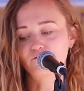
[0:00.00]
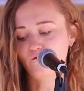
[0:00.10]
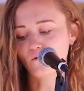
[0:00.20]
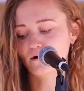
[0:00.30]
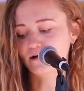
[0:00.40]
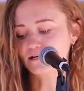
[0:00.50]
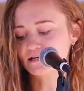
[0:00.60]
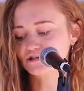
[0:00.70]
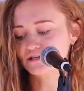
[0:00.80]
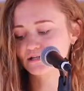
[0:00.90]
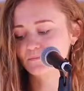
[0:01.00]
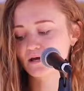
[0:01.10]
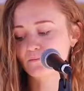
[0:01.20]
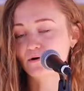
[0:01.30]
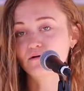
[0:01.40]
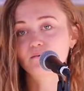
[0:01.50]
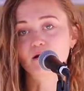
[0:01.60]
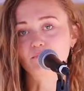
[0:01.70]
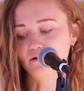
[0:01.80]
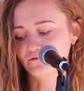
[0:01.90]
for Indigenous people,
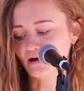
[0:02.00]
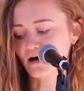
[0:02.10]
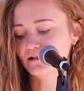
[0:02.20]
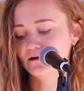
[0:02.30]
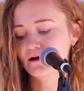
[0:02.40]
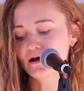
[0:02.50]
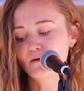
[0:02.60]
people of color,